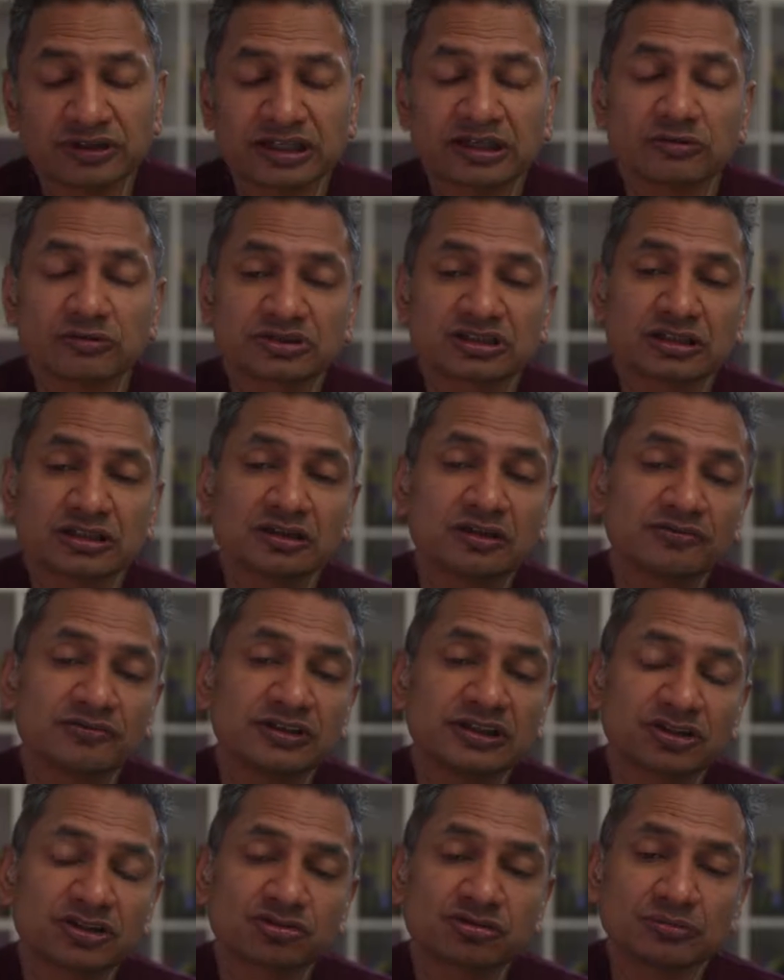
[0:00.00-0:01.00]
It was a lovely
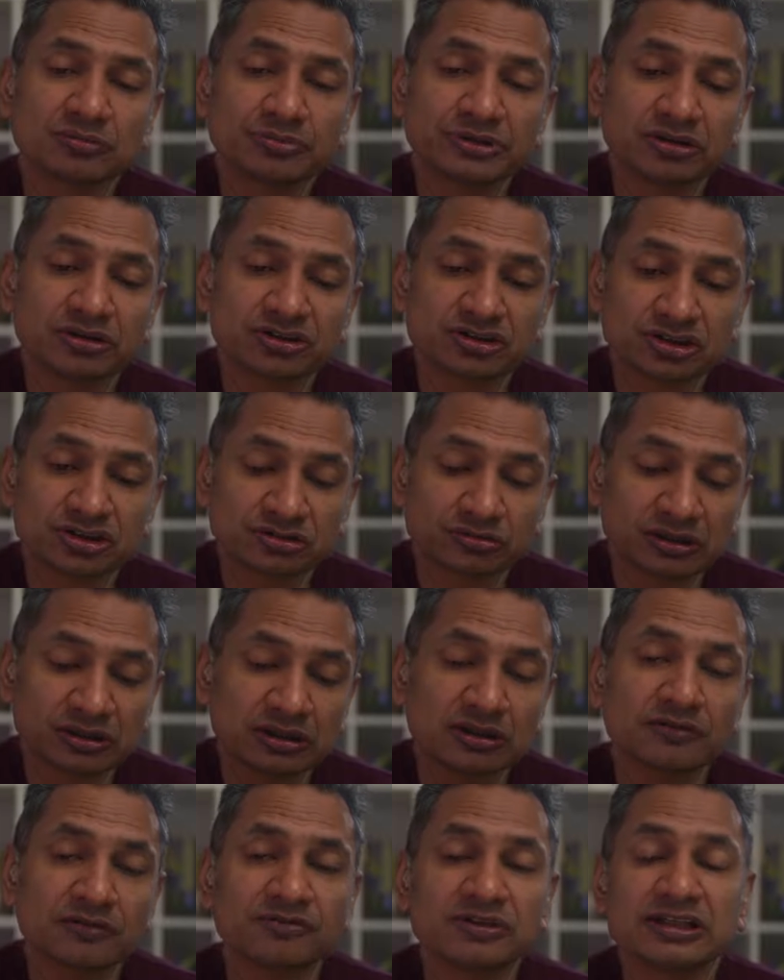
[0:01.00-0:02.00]
tribute to a
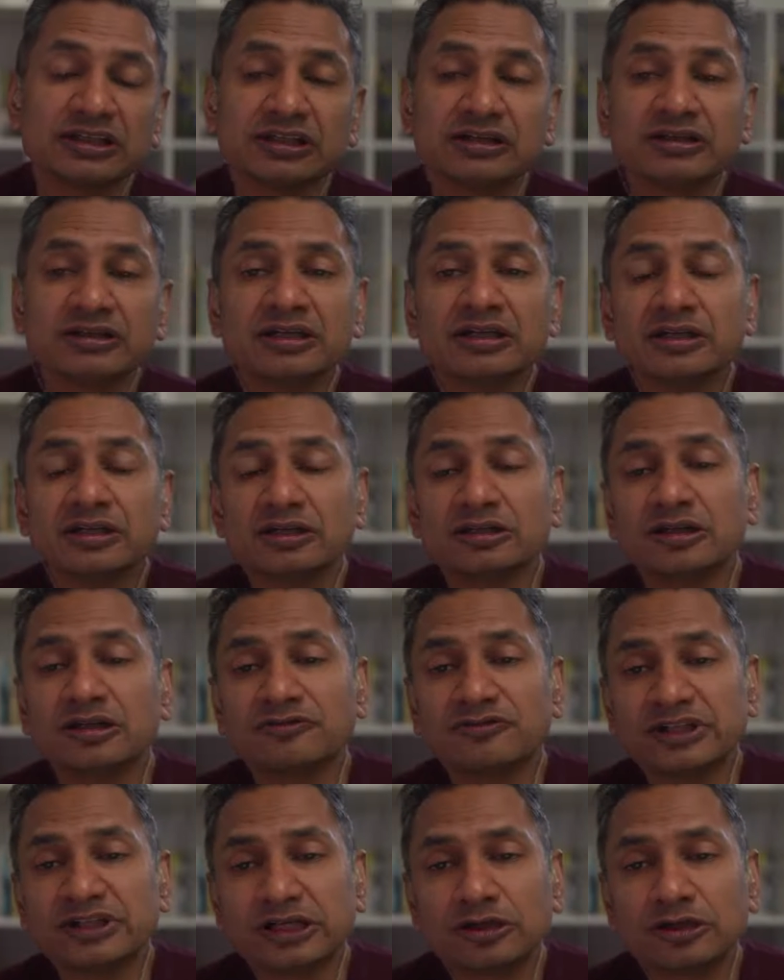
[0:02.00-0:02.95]
lovely